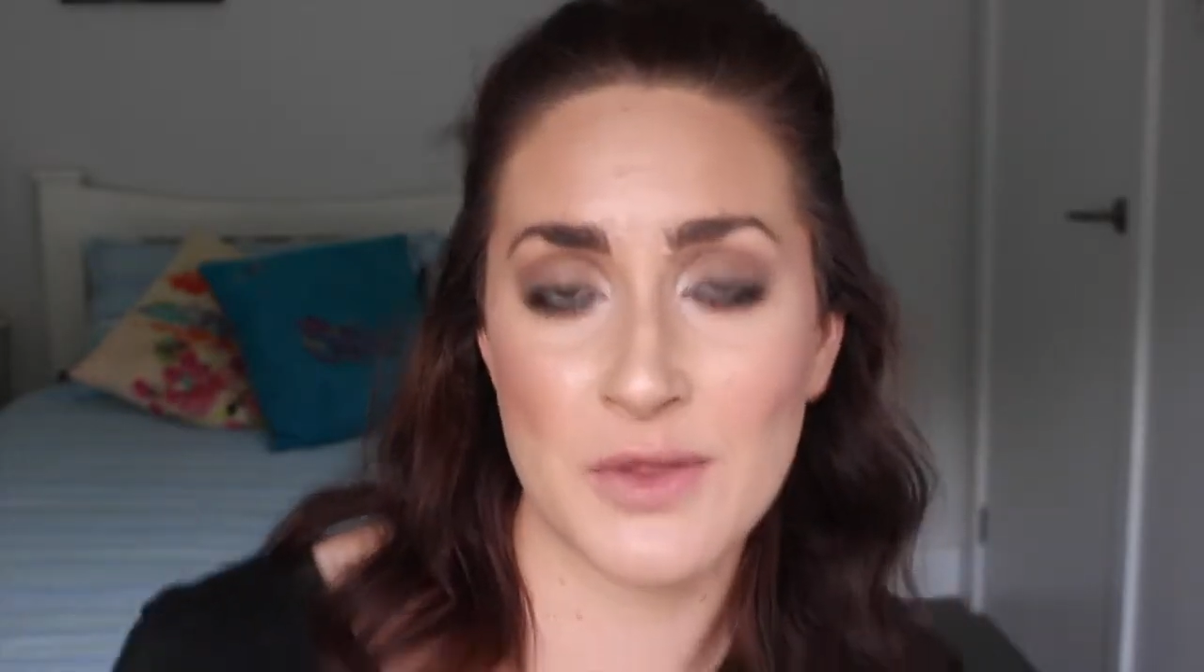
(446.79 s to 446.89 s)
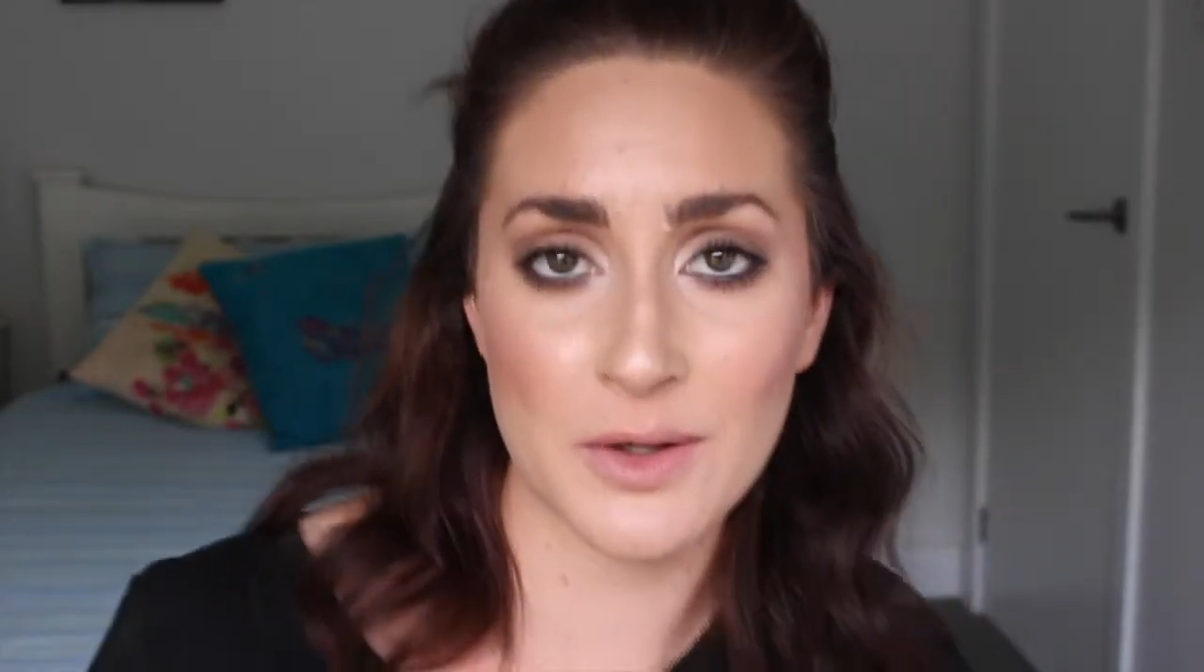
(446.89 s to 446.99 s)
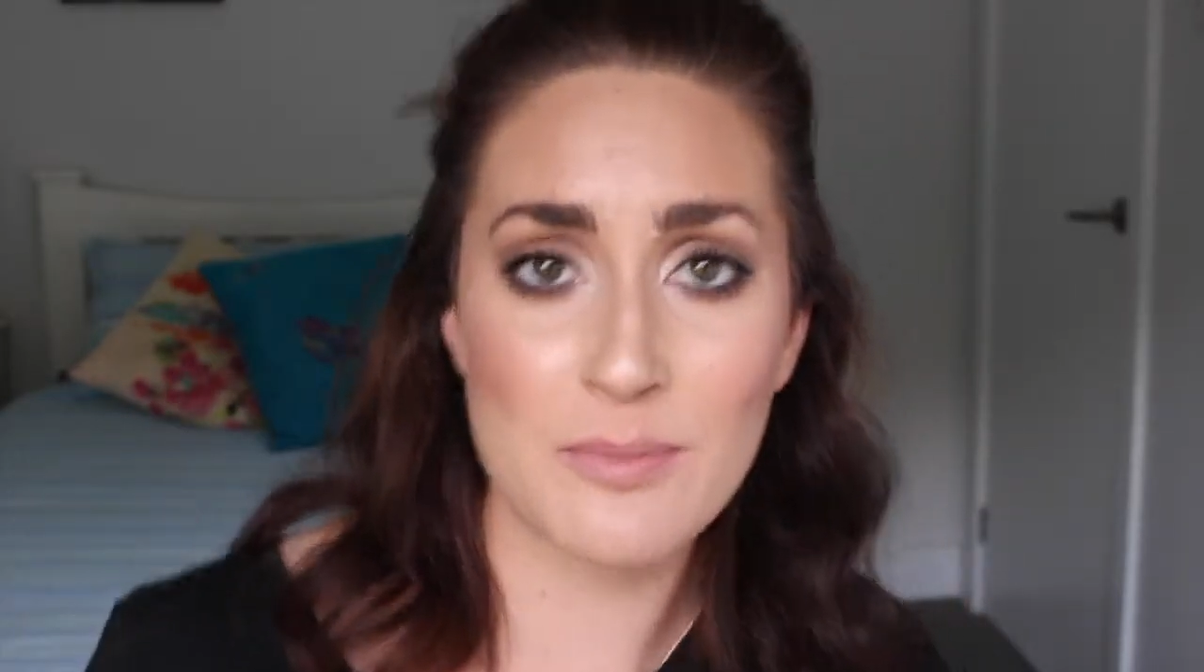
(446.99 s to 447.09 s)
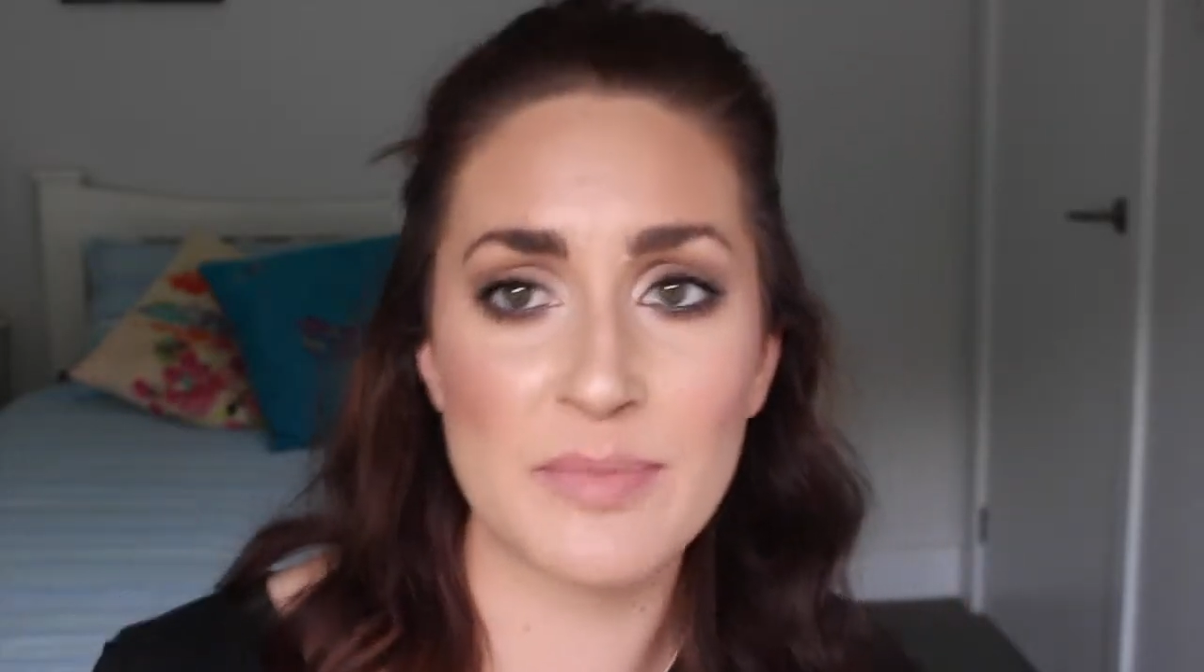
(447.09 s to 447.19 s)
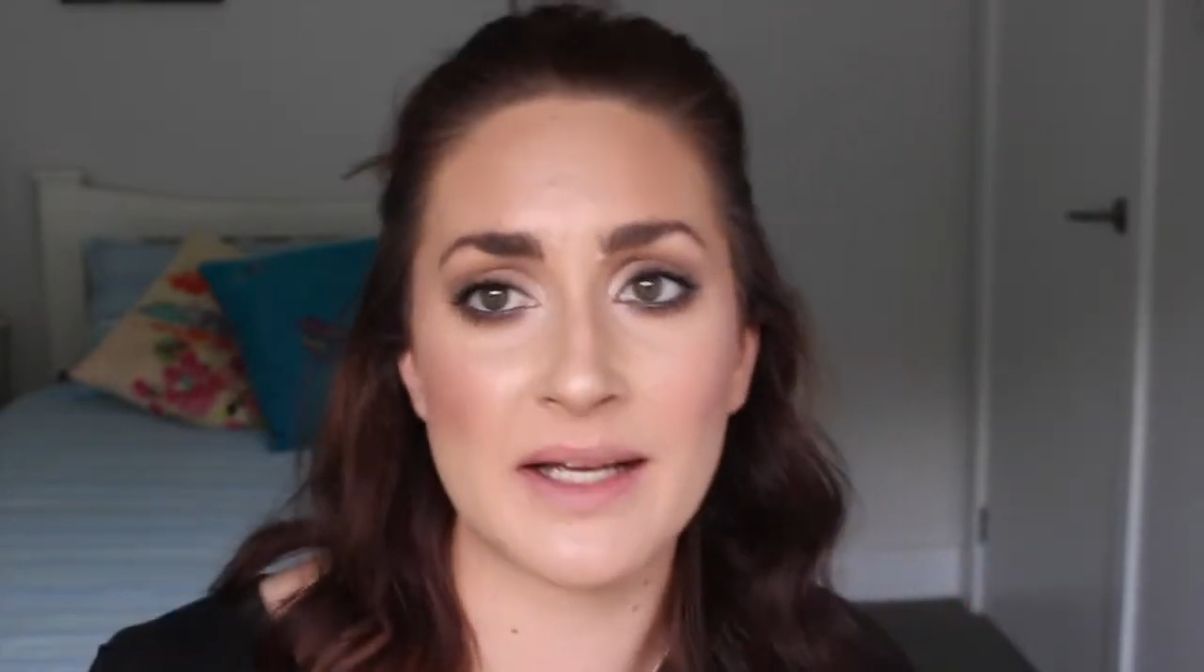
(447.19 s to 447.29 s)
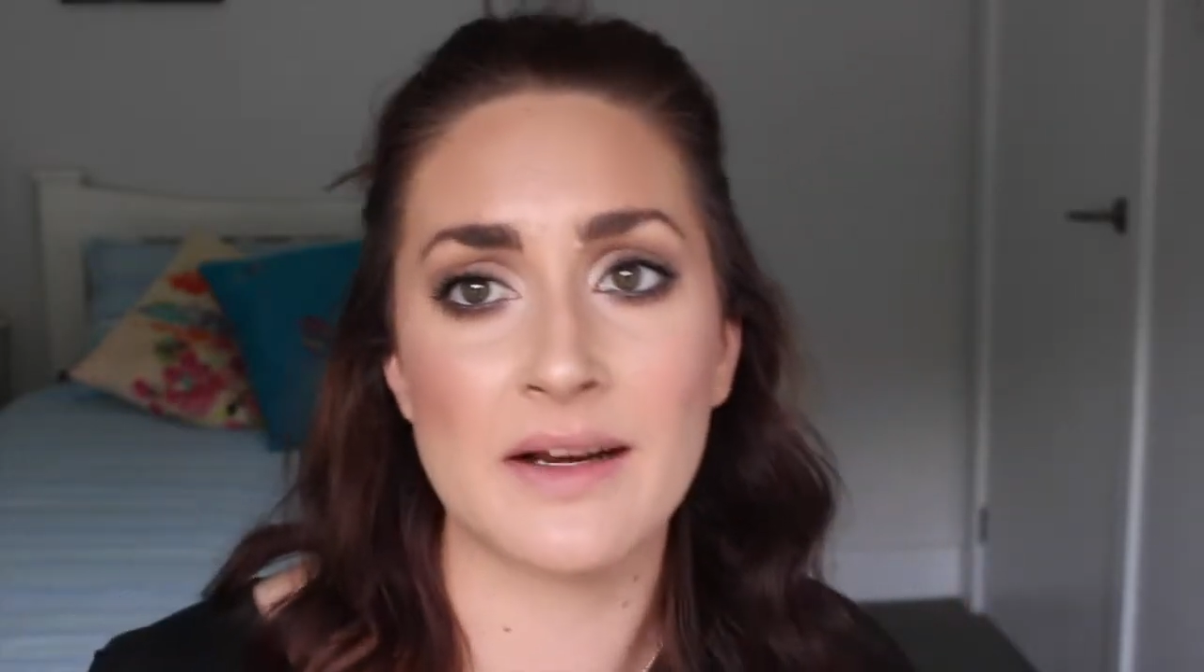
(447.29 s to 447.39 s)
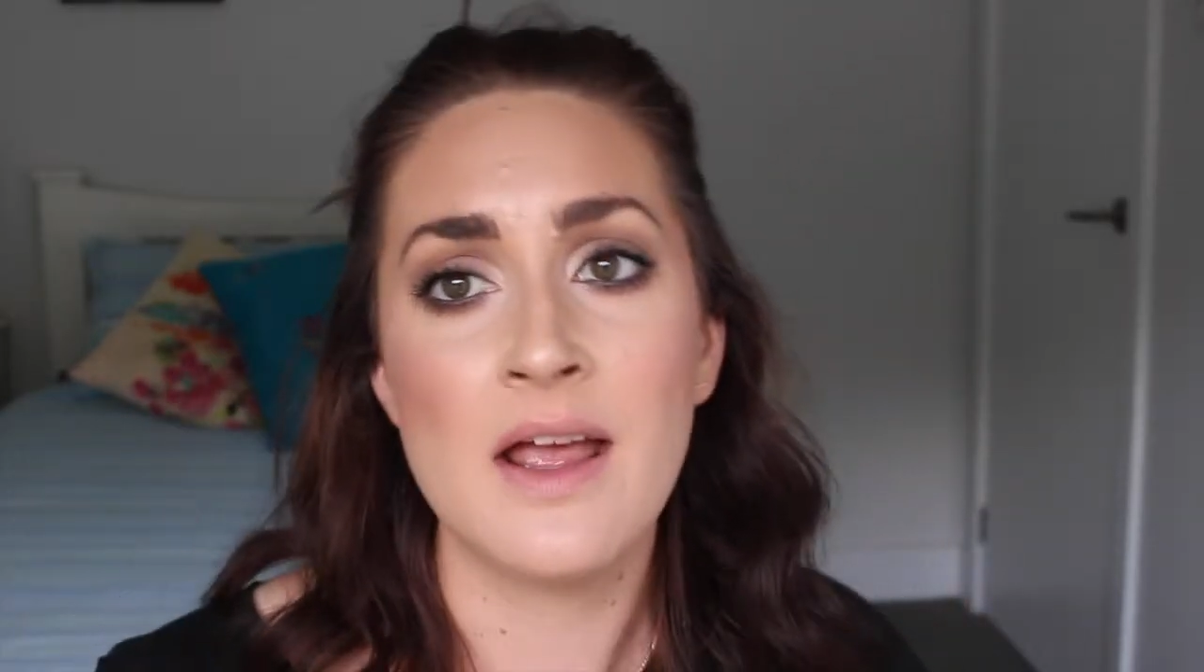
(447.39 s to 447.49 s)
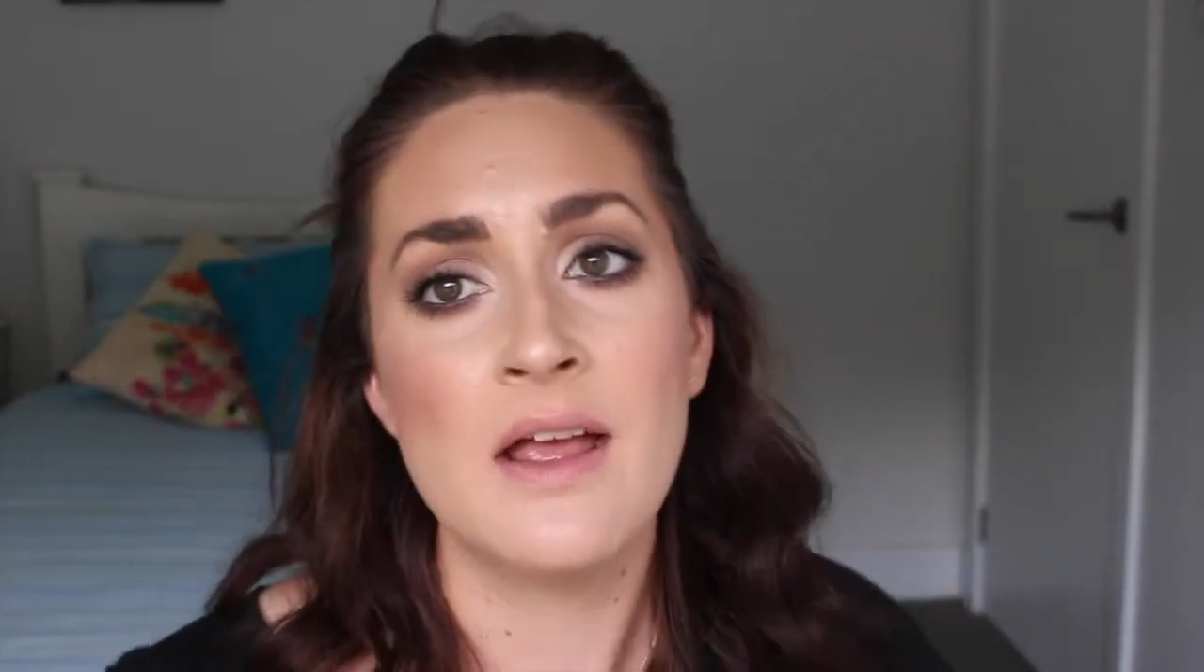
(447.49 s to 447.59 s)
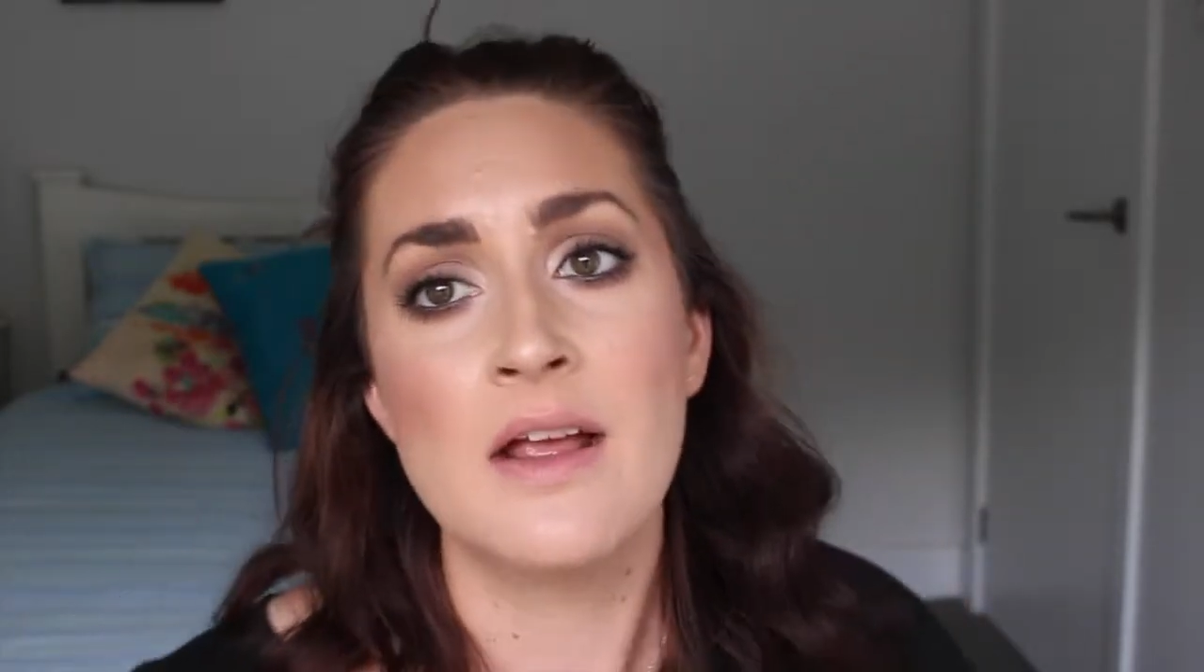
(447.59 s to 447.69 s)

them, but